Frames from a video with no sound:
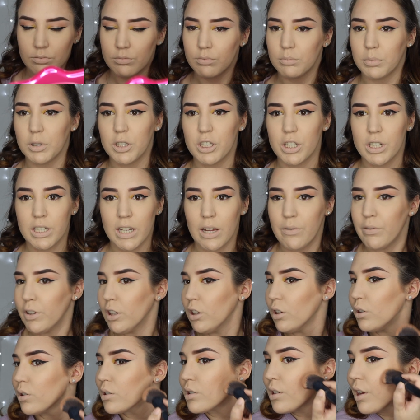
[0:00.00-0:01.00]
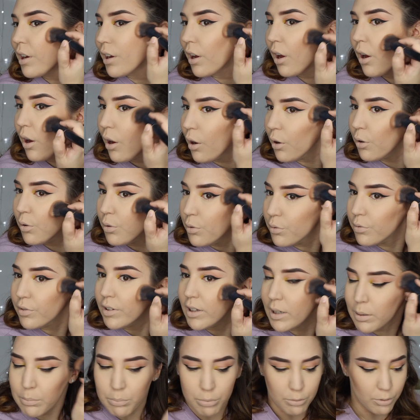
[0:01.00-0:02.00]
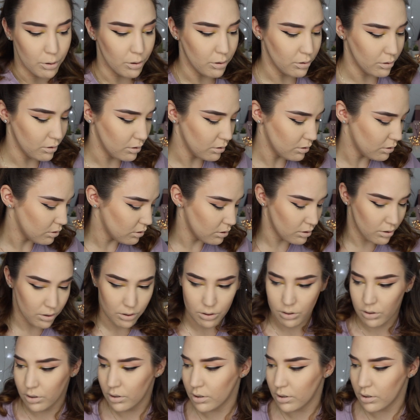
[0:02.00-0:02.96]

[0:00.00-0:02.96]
But she never looks like overly bronzed.